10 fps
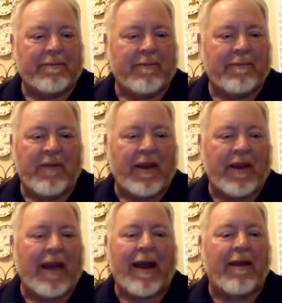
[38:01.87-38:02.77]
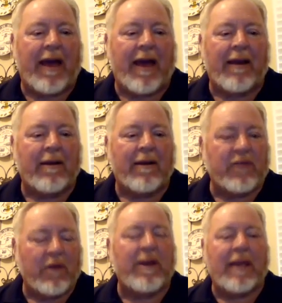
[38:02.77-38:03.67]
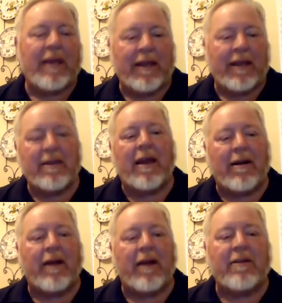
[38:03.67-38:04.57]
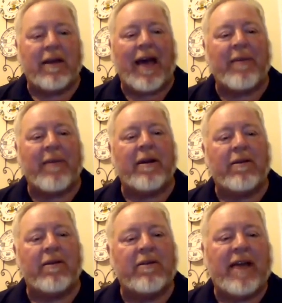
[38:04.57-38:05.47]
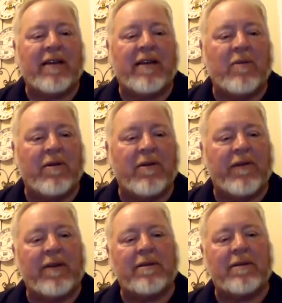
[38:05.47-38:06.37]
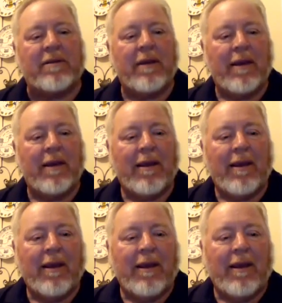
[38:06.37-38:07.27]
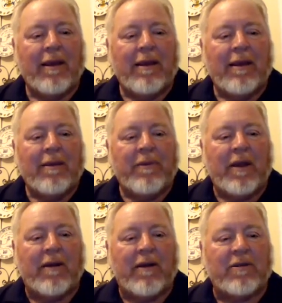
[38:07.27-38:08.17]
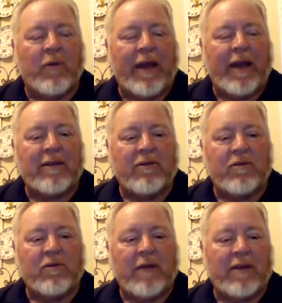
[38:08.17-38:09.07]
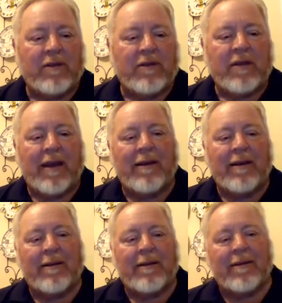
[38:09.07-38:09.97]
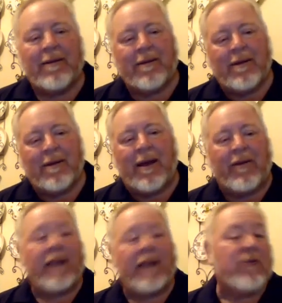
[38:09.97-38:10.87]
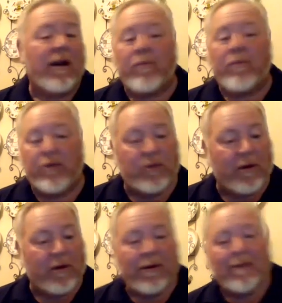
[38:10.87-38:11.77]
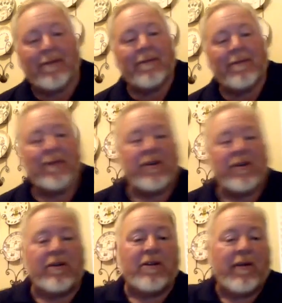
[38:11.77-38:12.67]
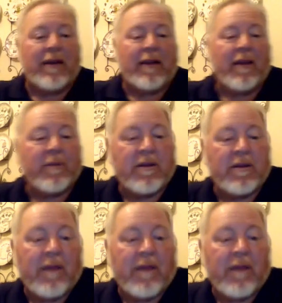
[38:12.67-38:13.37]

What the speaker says: vignette out of that, of showing the kids getting the letters and the happy and enthusiasm on their faces. As a way to, as you said, have an electronic brochure that you can show that type of stuff.